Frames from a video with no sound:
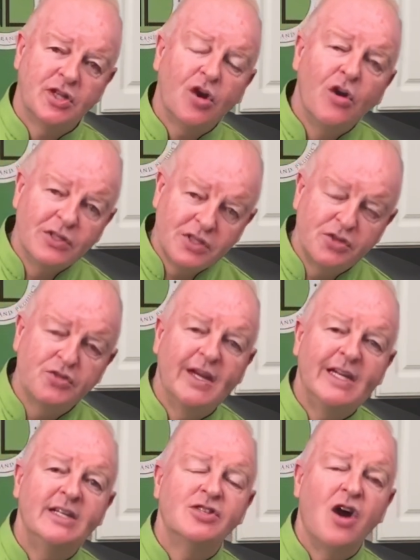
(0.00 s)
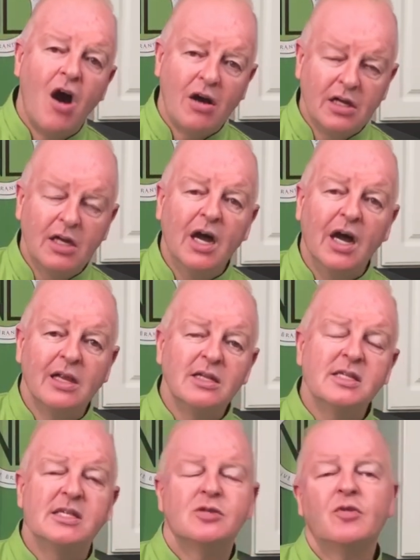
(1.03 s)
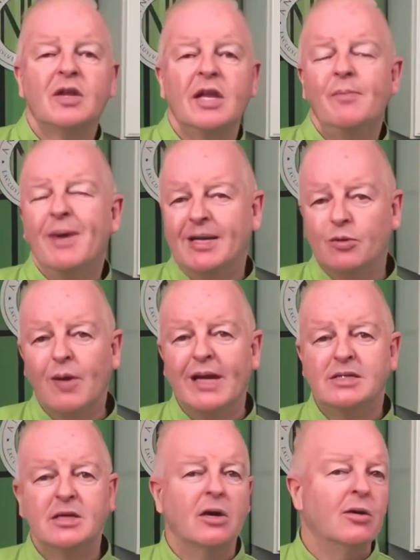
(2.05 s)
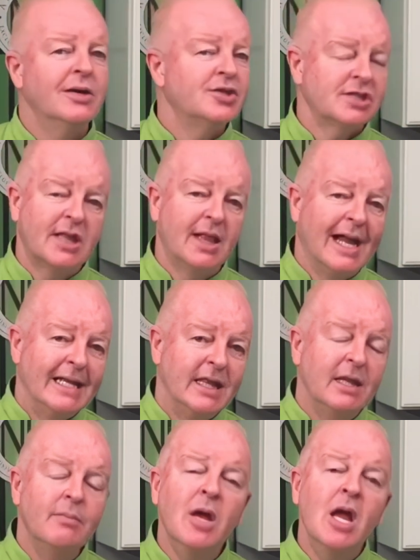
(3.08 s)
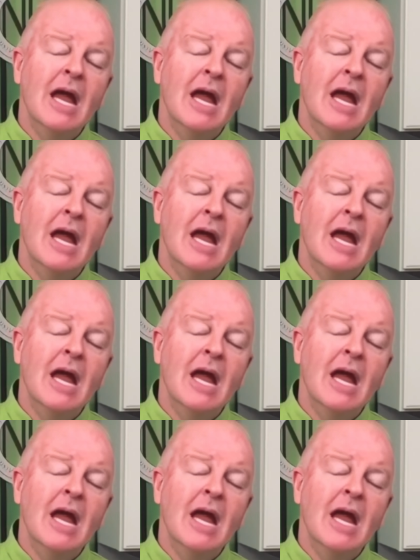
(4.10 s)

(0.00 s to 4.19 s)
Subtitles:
concentrated darker colors is really a better way to go, and just lighten them.